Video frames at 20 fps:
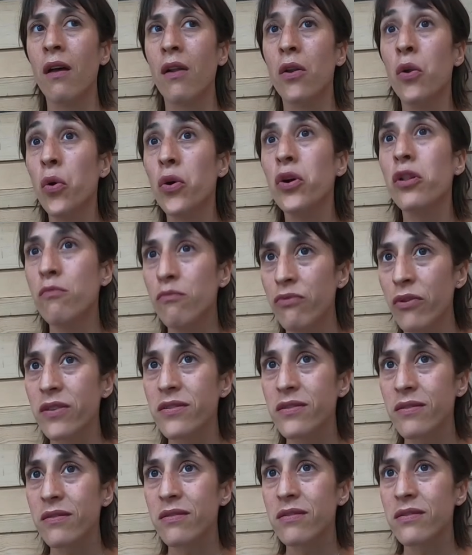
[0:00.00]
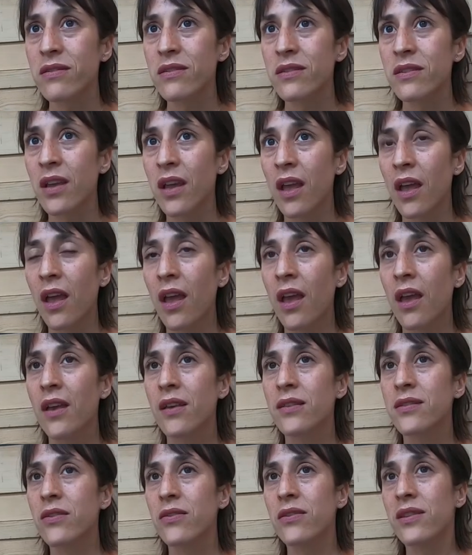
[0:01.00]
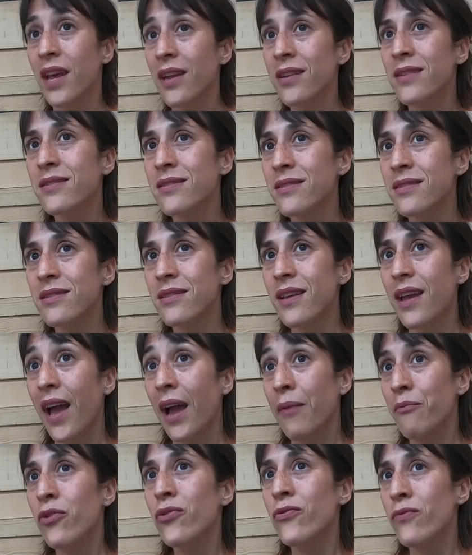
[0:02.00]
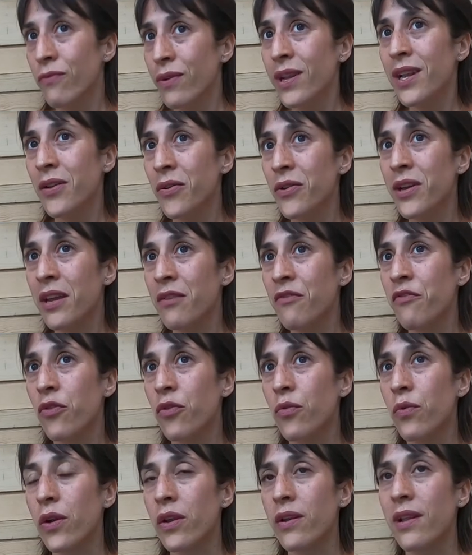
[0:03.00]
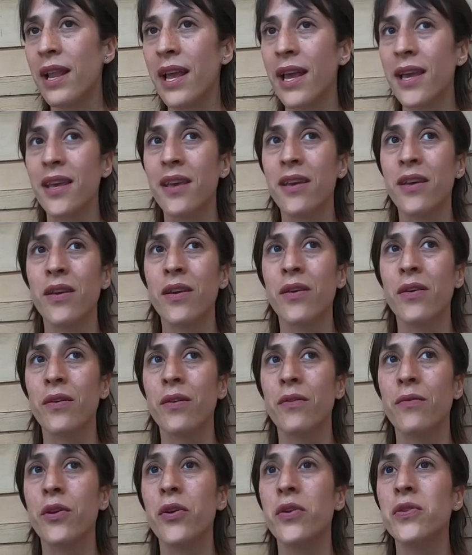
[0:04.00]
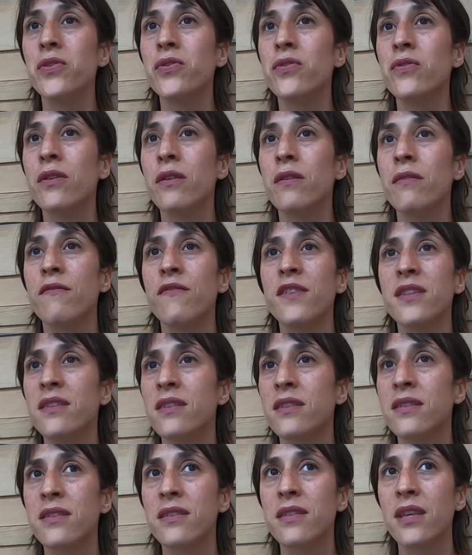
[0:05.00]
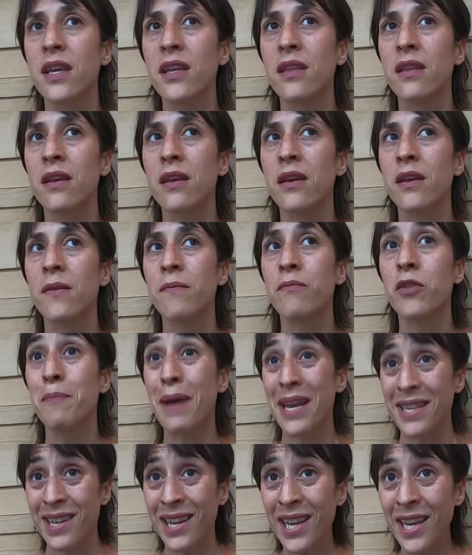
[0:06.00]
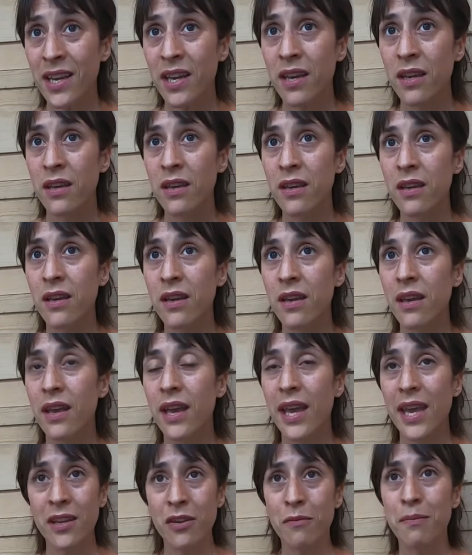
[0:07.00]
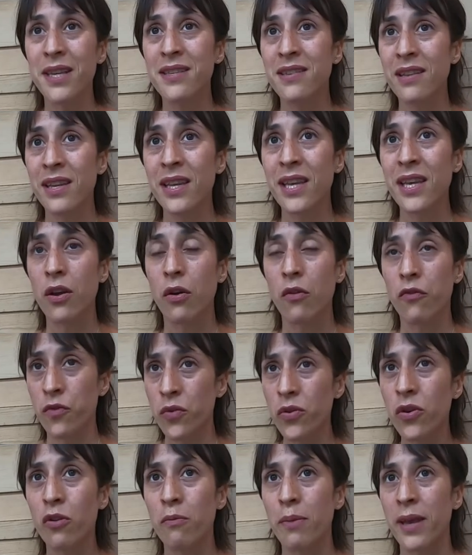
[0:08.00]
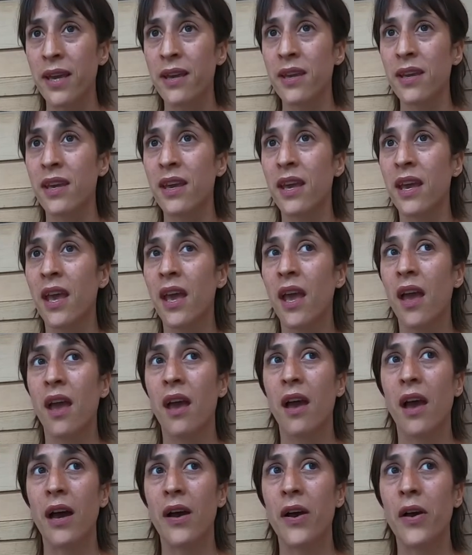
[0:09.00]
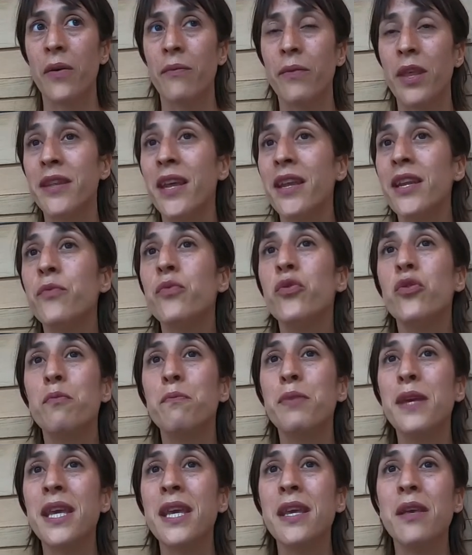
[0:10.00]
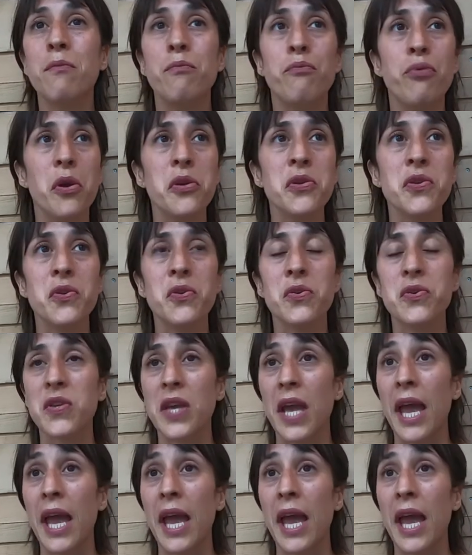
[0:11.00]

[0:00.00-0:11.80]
local Brussels. So that is, I'm really looking forward. Like going to do a visit in the Basilique, in the Basilique of Kuckelberg. And then it will be Brussels